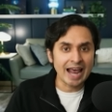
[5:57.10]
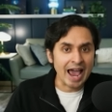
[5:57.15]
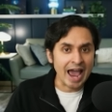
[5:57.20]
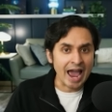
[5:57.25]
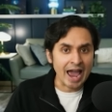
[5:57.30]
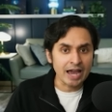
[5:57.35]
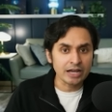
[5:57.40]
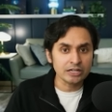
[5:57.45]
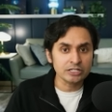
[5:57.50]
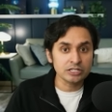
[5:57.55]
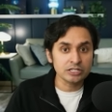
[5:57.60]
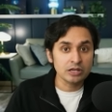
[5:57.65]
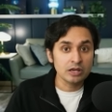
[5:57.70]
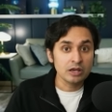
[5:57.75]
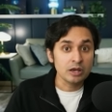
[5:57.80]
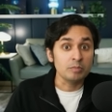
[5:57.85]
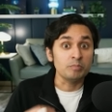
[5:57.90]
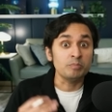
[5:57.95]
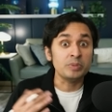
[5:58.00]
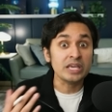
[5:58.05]
act
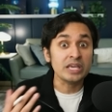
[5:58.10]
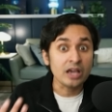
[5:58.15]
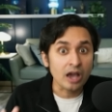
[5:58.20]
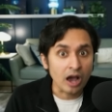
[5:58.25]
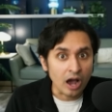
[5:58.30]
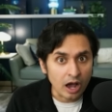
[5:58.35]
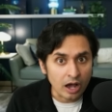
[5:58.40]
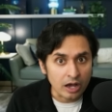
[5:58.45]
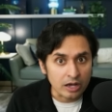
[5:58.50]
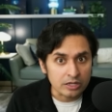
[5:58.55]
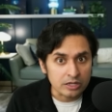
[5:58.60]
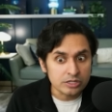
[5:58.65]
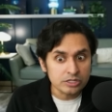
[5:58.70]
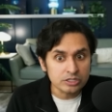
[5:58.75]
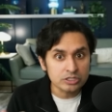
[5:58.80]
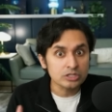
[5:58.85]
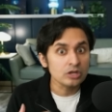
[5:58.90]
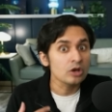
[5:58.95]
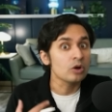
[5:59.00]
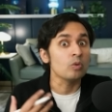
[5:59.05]

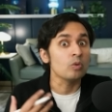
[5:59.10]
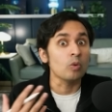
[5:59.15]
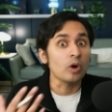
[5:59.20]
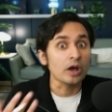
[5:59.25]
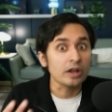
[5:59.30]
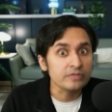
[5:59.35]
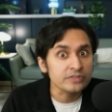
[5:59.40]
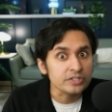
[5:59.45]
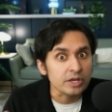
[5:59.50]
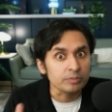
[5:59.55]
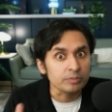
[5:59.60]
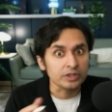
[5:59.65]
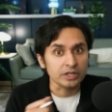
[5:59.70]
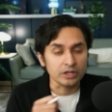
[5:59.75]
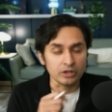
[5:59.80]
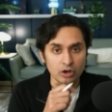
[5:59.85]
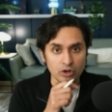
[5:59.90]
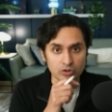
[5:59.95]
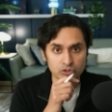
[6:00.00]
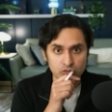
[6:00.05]
because what if something
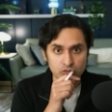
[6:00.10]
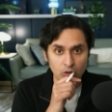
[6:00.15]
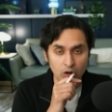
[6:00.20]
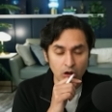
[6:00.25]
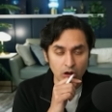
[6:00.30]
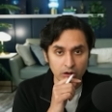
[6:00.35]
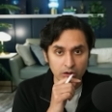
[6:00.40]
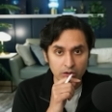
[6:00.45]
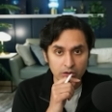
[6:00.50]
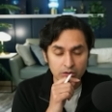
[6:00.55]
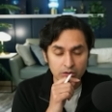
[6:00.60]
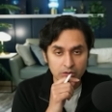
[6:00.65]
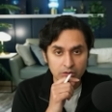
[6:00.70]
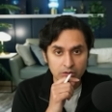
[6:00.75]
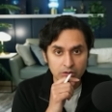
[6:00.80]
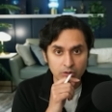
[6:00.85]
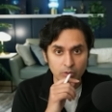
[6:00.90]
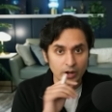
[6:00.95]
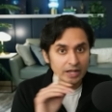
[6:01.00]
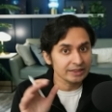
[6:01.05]
goes wrong,
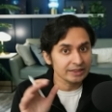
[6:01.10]
right?